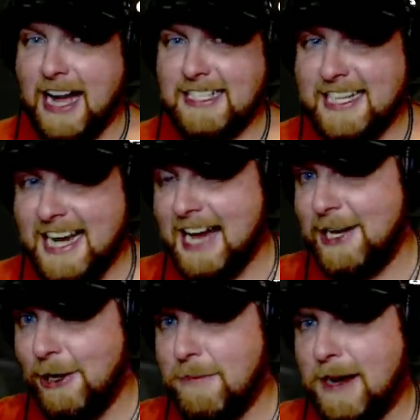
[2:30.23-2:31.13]
I did not
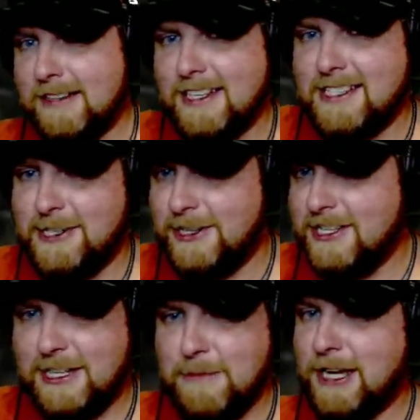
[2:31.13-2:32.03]
know about this, so this
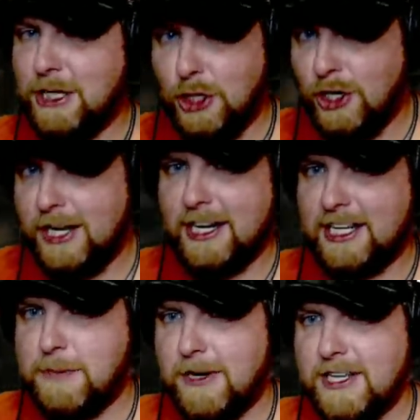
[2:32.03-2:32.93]
is going to be a learning
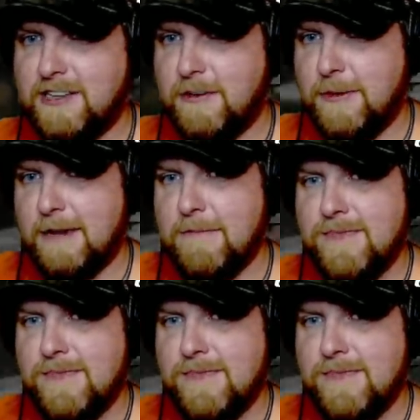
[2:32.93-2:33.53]
experience for me.